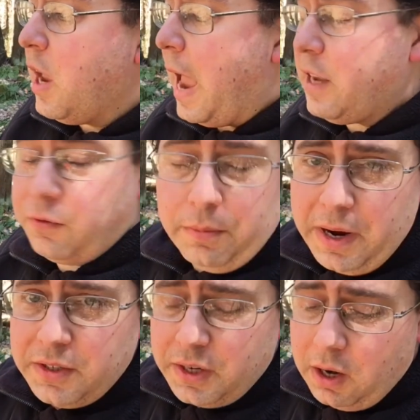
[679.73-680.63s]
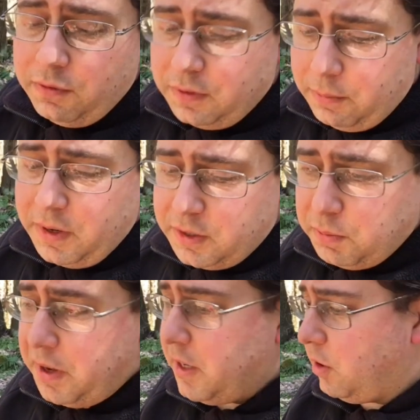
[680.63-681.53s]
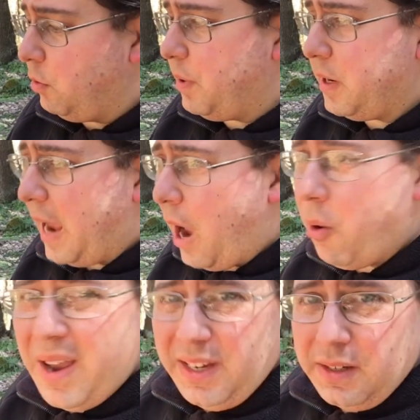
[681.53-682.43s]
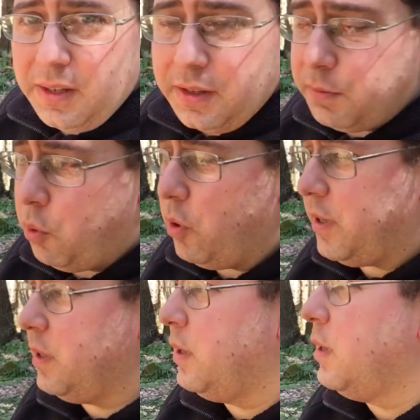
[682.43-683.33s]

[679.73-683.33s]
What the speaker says: As for myself, let me explain a little bit how I get to this point.